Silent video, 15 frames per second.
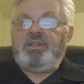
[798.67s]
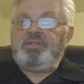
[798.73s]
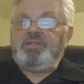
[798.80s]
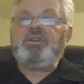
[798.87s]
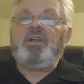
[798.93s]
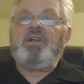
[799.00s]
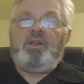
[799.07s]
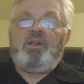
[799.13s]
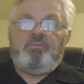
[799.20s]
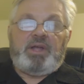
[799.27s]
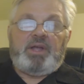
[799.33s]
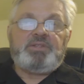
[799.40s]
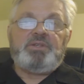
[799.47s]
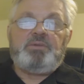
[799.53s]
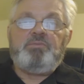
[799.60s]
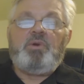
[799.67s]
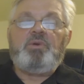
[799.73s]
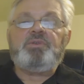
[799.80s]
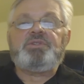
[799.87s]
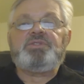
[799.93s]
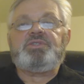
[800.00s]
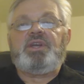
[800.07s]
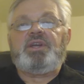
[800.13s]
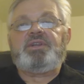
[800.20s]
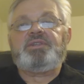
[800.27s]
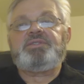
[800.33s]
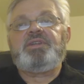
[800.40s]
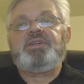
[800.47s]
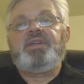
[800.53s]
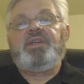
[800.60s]
These are called matching bonus
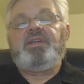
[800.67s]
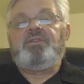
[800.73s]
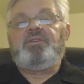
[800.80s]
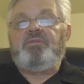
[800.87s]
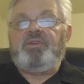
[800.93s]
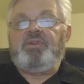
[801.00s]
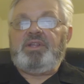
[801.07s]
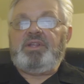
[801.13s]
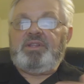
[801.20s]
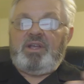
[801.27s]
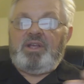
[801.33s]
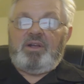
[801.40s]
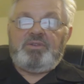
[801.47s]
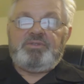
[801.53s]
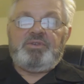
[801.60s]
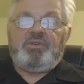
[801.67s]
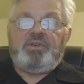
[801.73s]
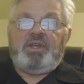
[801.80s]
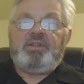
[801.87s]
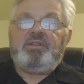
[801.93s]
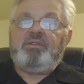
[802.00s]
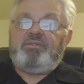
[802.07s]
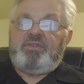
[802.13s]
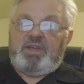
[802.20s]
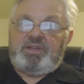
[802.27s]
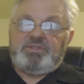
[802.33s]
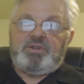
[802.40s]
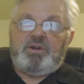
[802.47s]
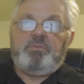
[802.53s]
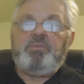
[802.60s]
checks. Don't forget, they also get the
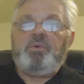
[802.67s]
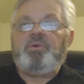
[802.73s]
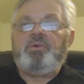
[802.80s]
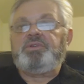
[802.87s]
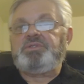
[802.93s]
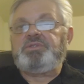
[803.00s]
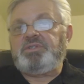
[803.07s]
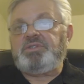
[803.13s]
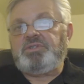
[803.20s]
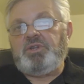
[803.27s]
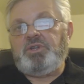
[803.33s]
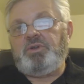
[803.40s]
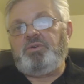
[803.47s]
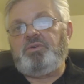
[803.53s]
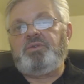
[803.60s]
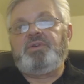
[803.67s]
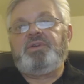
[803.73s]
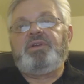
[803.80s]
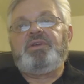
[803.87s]
Fast Start bonuses too.